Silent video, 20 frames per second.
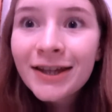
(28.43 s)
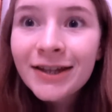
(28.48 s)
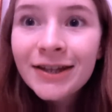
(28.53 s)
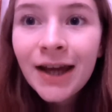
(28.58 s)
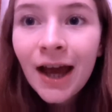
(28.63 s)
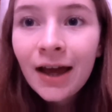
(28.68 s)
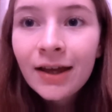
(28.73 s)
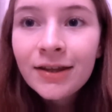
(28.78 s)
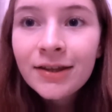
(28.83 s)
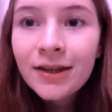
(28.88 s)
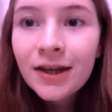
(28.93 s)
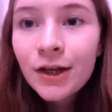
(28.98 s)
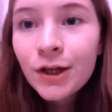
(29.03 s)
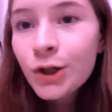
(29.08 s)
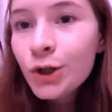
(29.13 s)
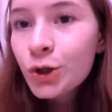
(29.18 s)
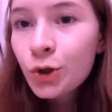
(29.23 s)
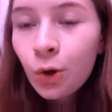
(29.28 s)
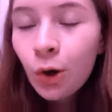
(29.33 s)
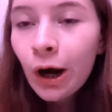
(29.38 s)
Yes,
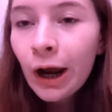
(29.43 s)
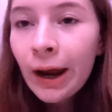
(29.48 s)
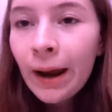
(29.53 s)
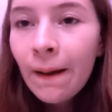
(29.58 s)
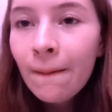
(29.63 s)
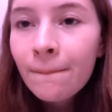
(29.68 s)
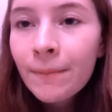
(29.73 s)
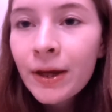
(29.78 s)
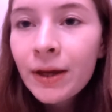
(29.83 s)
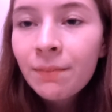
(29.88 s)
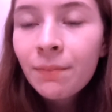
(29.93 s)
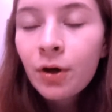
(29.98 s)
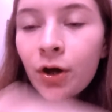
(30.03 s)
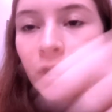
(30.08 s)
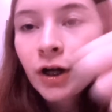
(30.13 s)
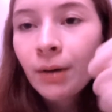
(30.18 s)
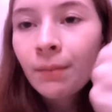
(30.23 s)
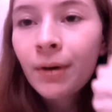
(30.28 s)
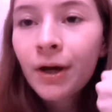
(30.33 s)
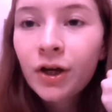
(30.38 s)
enjoy me
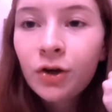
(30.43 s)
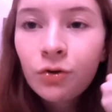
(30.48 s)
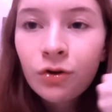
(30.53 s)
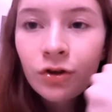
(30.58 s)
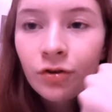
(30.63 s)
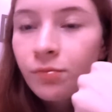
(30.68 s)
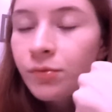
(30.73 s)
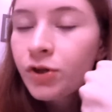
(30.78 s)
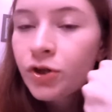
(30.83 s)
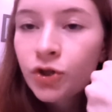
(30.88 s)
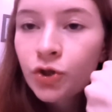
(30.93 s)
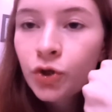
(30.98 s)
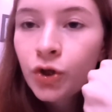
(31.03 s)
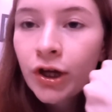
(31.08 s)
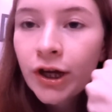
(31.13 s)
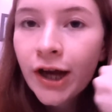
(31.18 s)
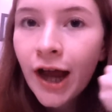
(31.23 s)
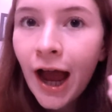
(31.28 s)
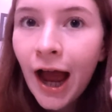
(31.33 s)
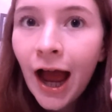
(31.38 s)
putting up my Christmas
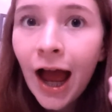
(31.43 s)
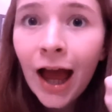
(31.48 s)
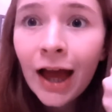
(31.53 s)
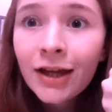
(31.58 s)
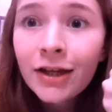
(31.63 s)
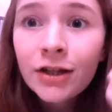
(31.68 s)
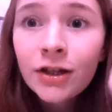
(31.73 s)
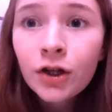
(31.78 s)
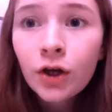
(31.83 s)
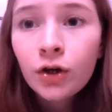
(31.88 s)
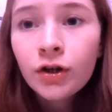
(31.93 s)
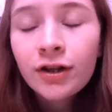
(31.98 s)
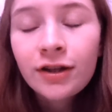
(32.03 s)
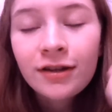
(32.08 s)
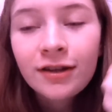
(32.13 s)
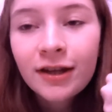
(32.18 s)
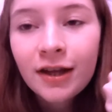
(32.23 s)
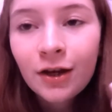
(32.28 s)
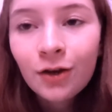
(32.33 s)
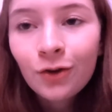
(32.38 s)
tree and going to
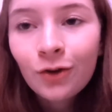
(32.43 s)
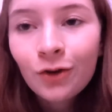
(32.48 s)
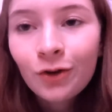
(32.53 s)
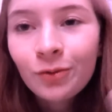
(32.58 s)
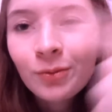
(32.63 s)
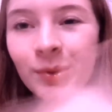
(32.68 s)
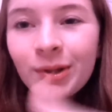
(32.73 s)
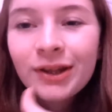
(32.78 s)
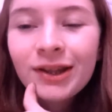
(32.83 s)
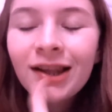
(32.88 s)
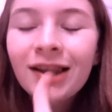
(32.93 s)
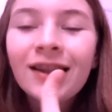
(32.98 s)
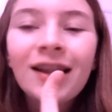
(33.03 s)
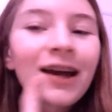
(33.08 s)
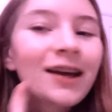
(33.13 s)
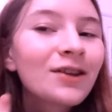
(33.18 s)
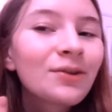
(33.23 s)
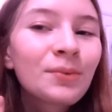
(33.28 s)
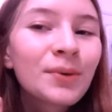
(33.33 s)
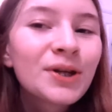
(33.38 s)
see a Christmas
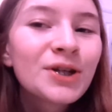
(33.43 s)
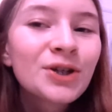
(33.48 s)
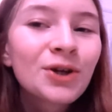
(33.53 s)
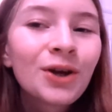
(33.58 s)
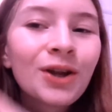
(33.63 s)
light switch